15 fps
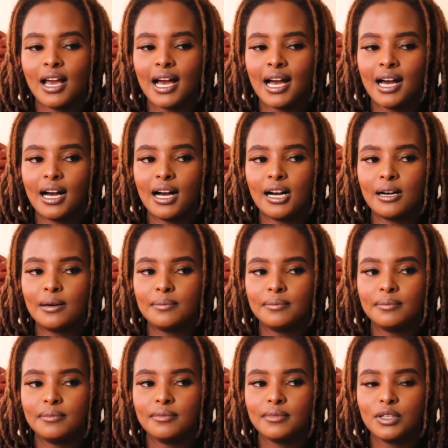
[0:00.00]

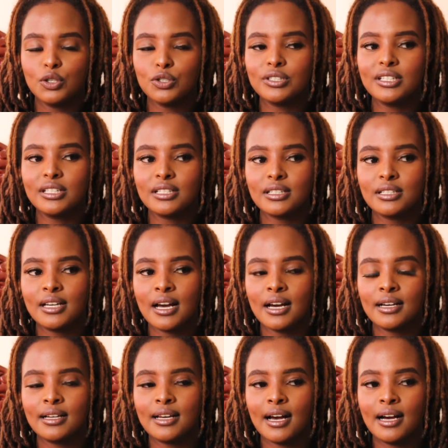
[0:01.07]
there was this
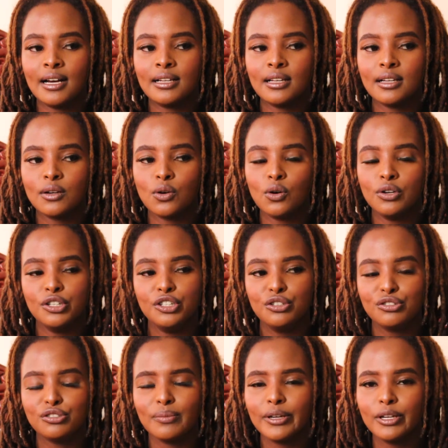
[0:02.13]
girl on
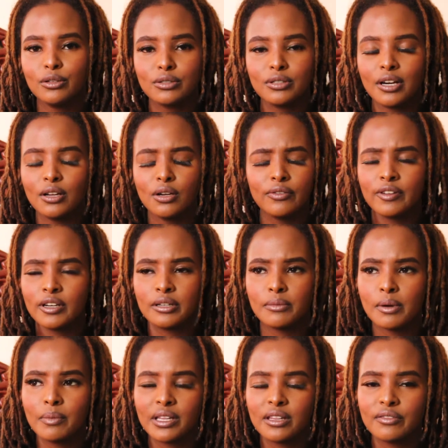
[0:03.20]
YouTube, and I don't even
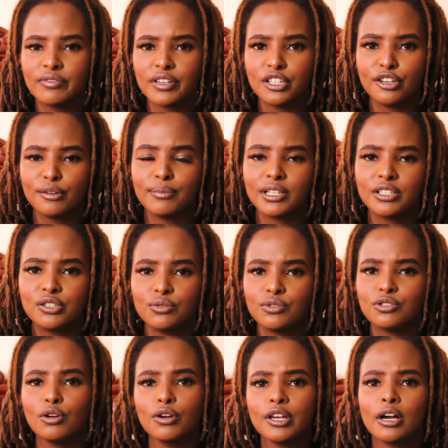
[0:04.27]
remember the video, but she was
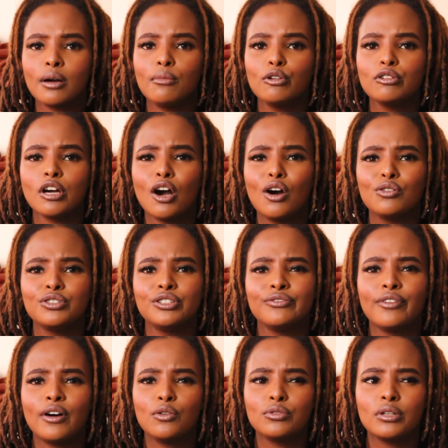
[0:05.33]
talking about how she
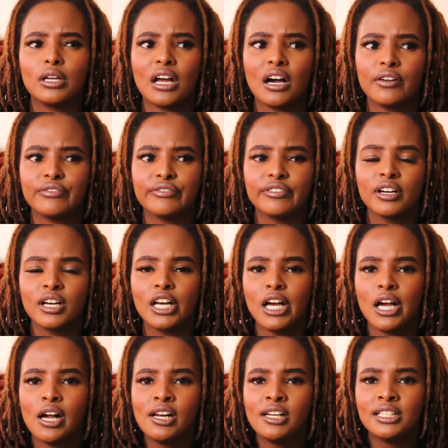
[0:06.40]
found love.
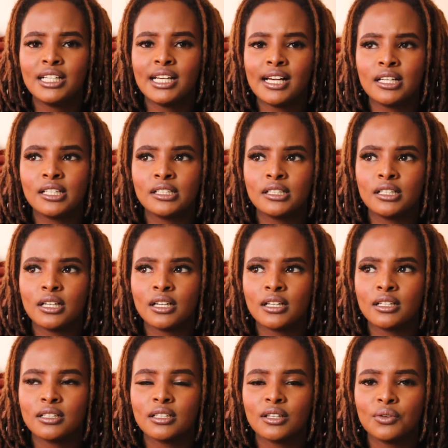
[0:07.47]
And
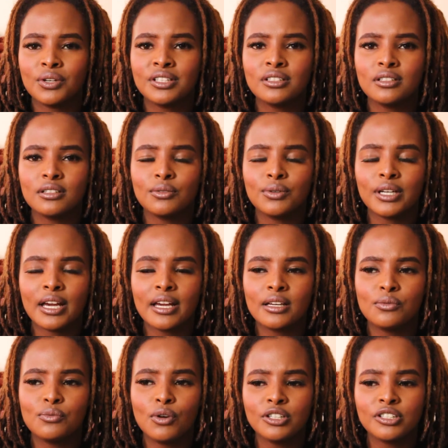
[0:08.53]
when I
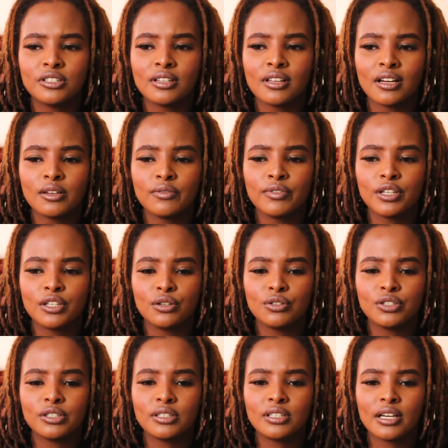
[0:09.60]
watched that video,
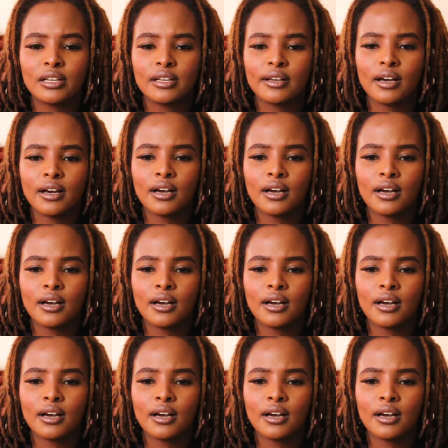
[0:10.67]
she said,